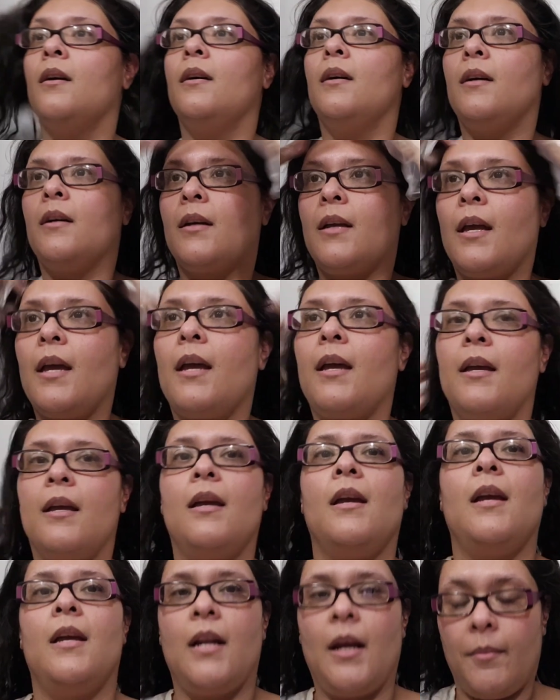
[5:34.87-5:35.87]
Okay,
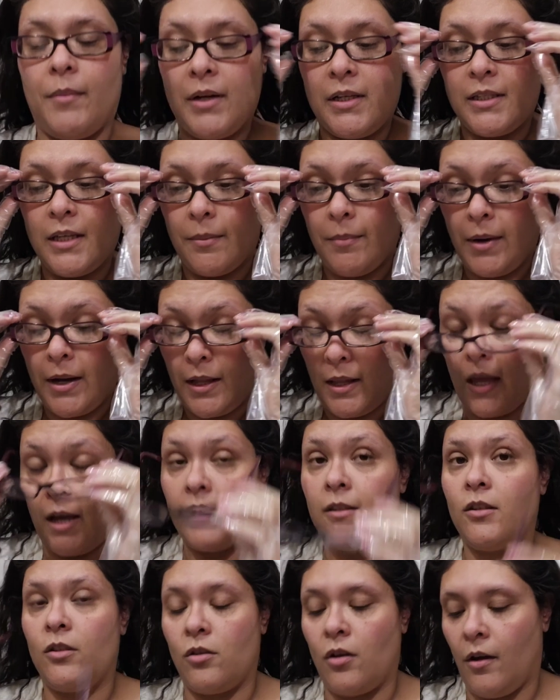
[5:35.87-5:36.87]
and I'm going to take my
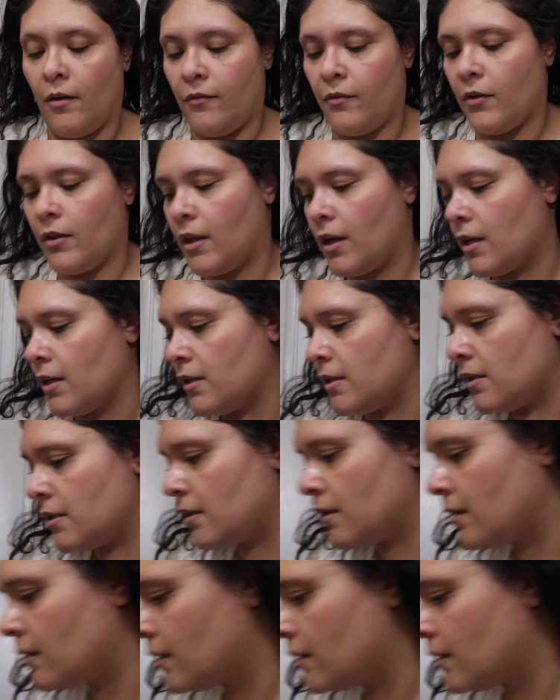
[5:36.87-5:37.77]
glasses off for this.